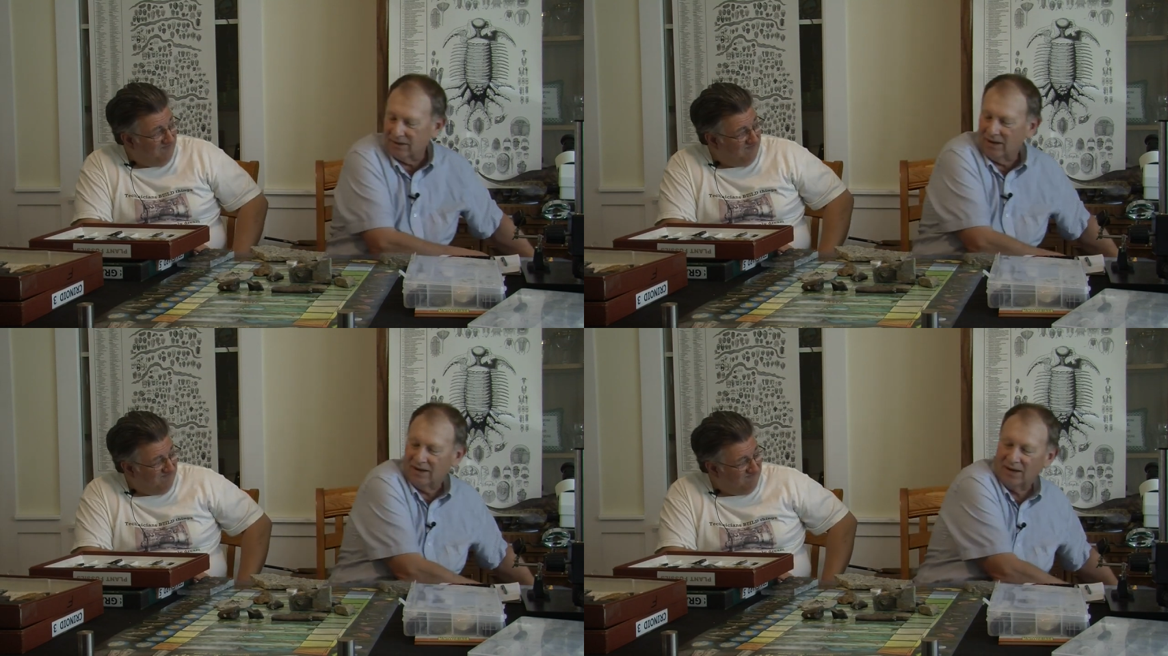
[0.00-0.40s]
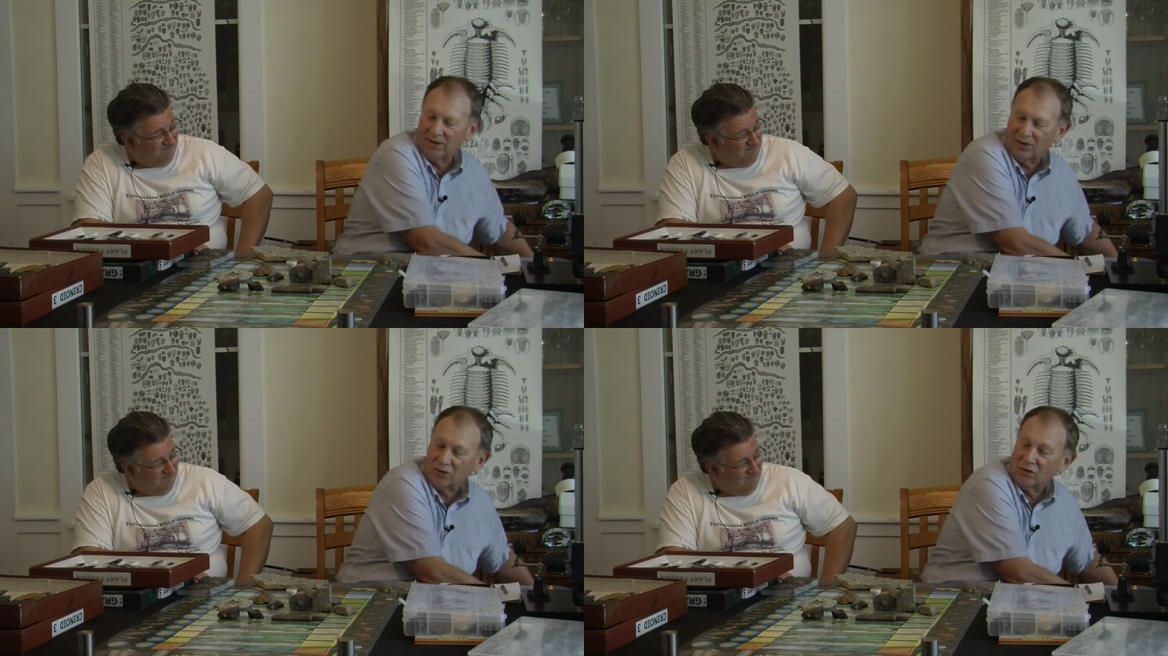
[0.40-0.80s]
Speaker 1: got
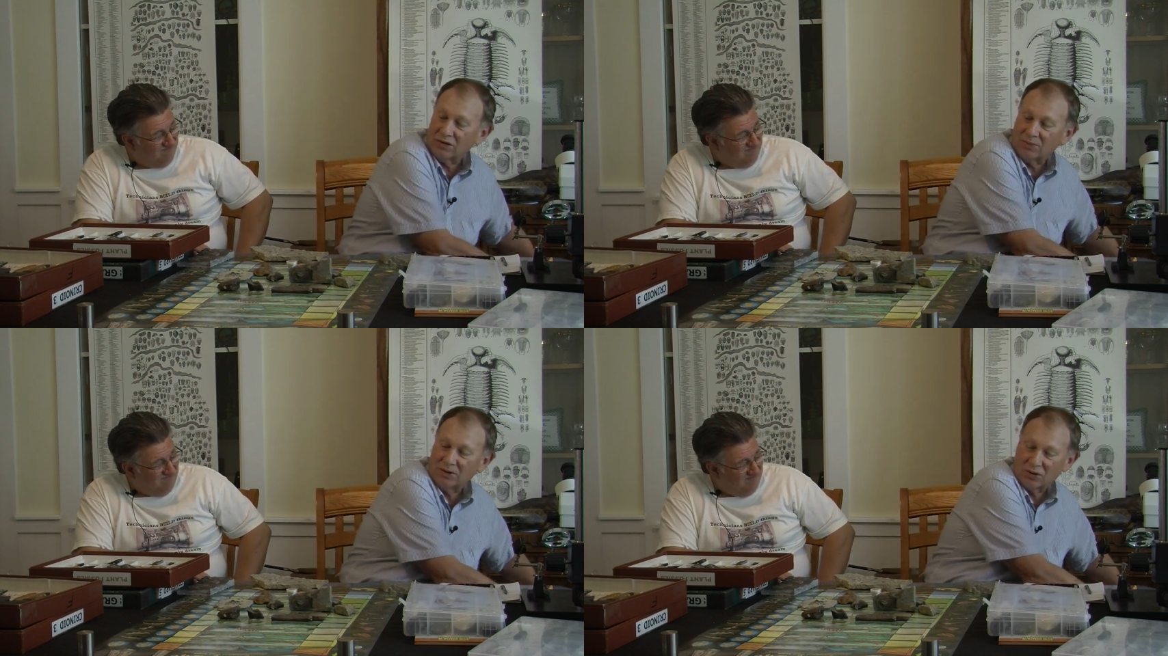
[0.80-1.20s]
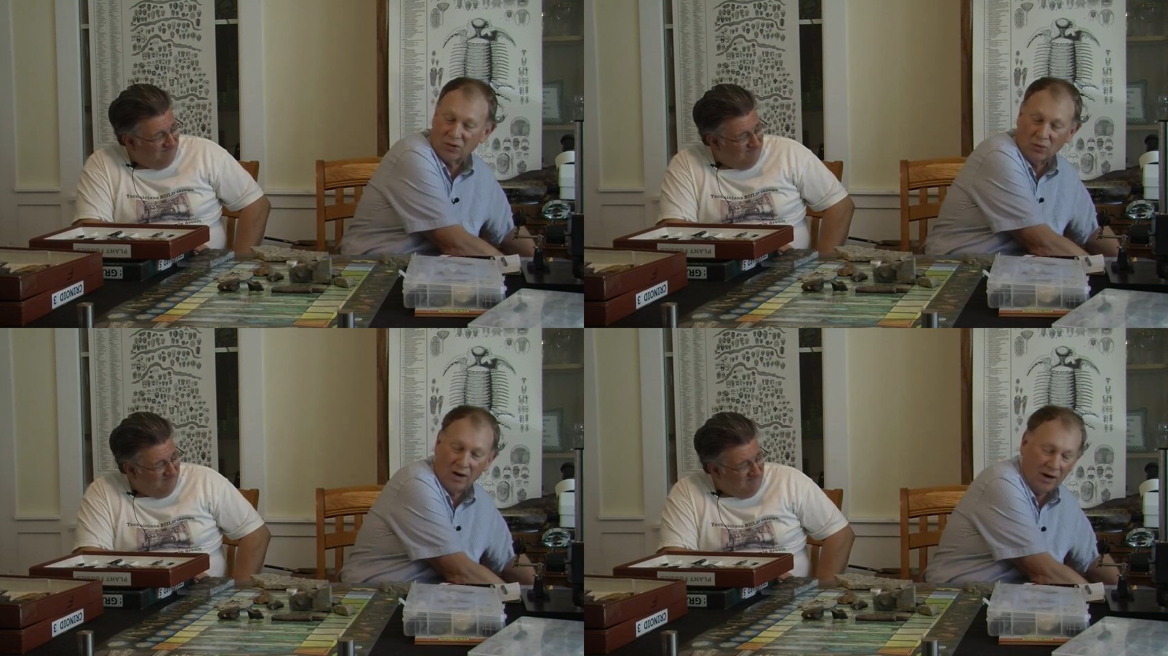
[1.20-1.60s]
at our Christmas
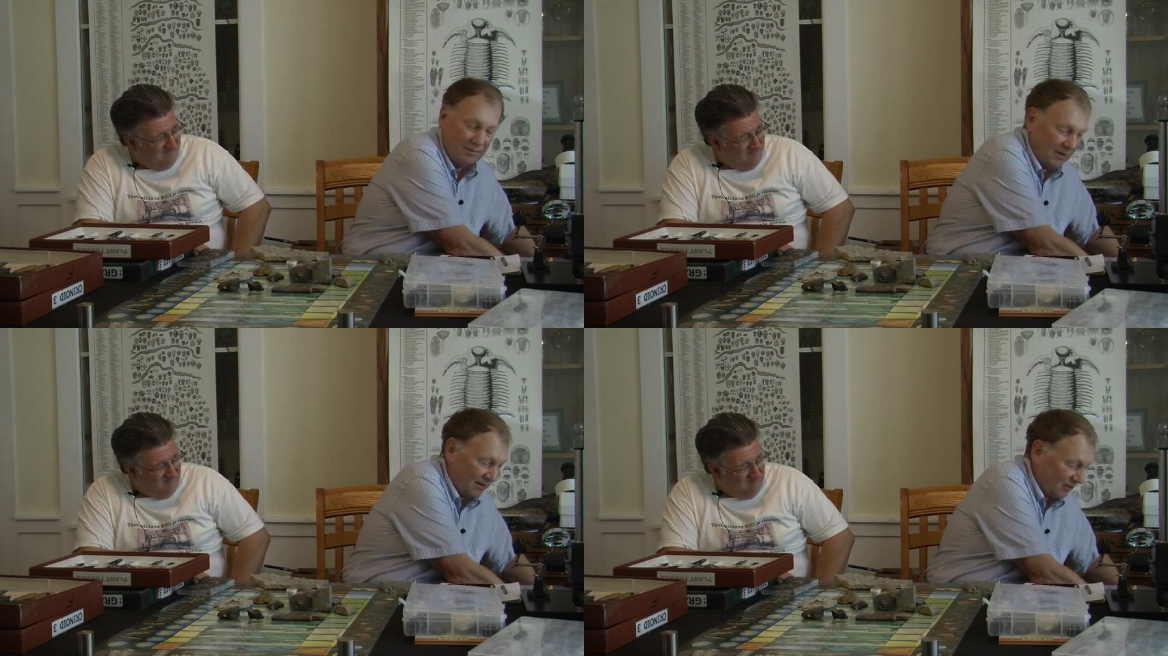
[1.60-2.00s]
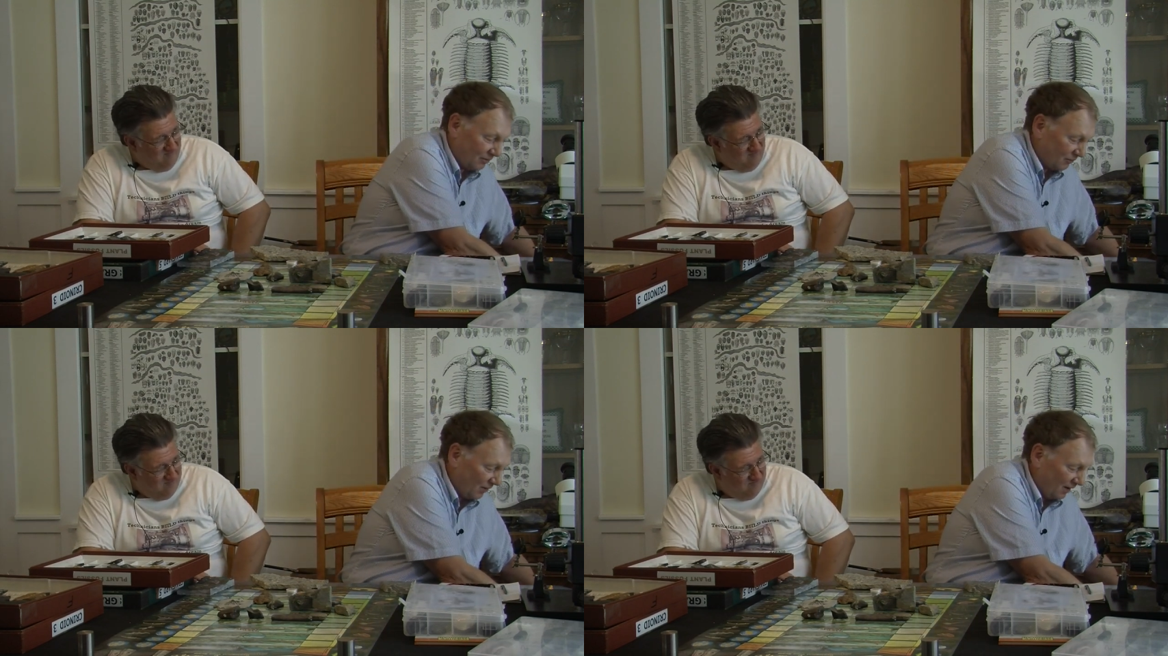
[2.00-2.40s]
swap at our
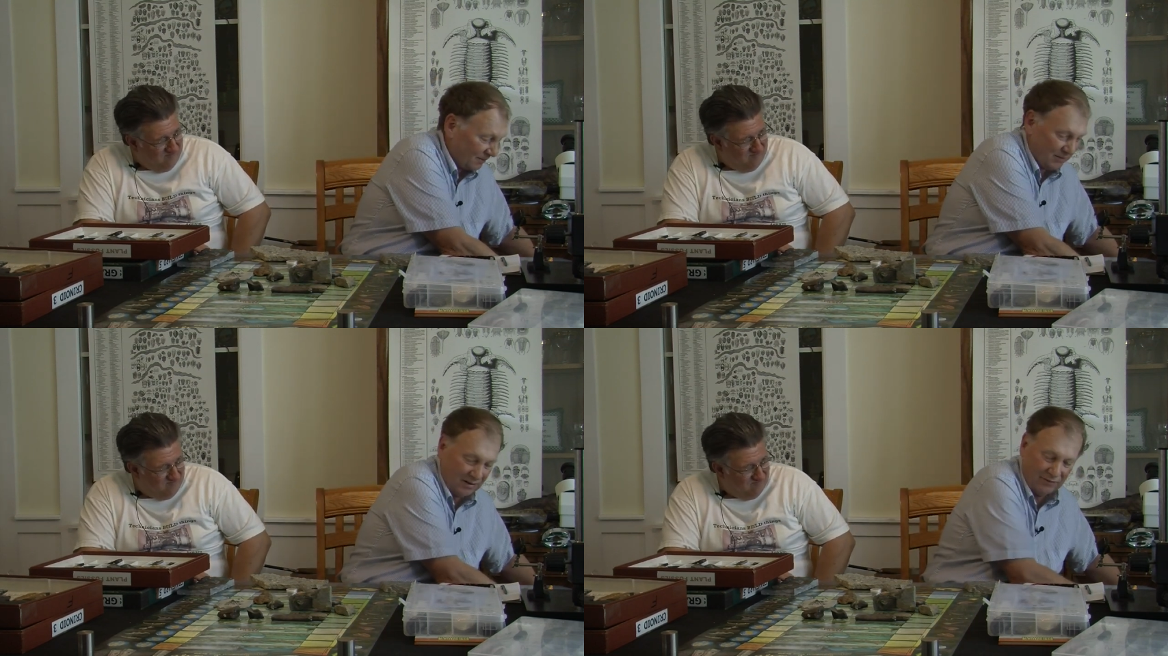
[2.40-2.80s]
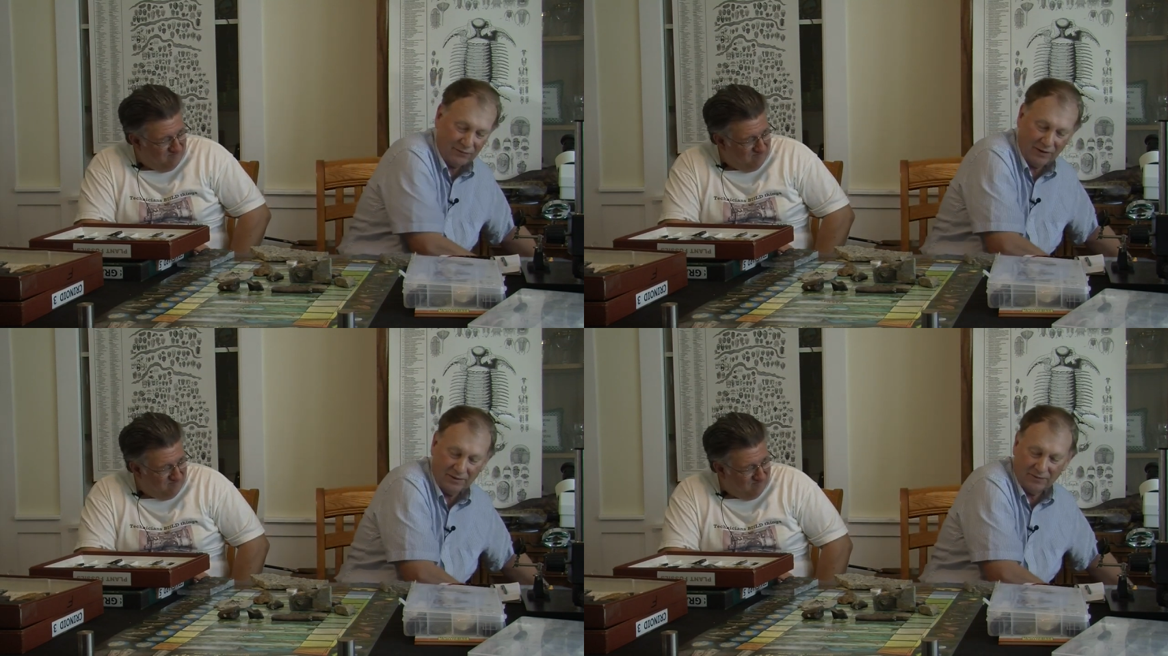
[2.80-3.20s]
rock meet. A
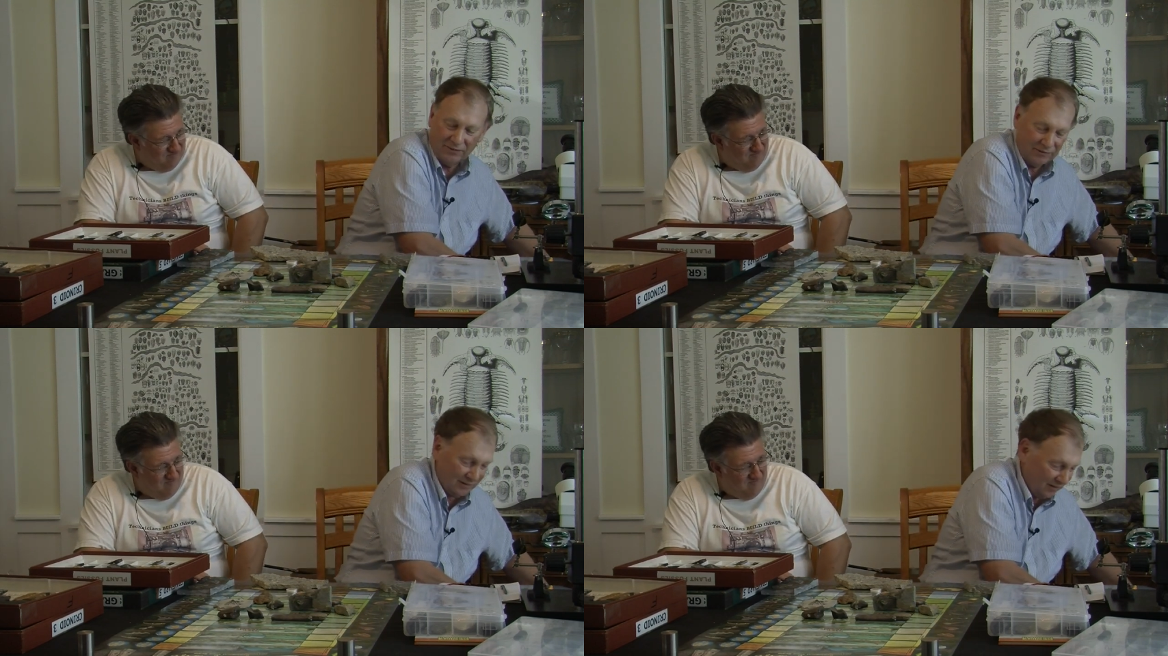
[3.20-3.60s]
friend of